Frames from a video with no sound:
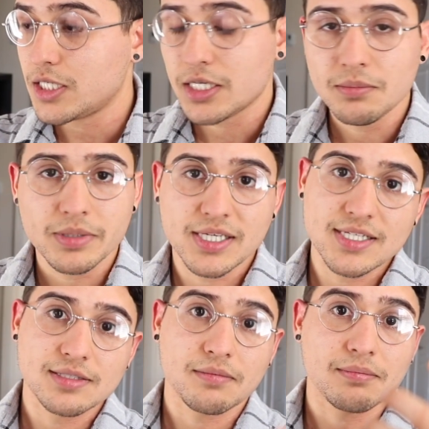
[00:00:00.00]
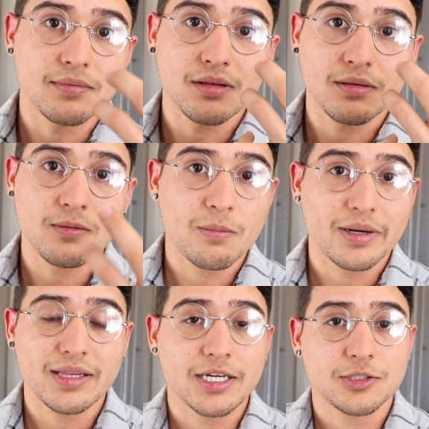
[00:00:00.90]
key, because
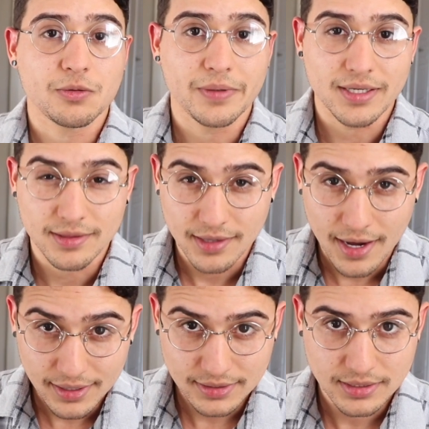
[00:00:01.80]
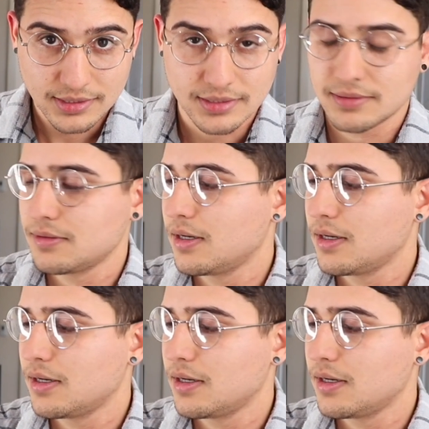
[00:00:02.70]
nobody likes to read a lot.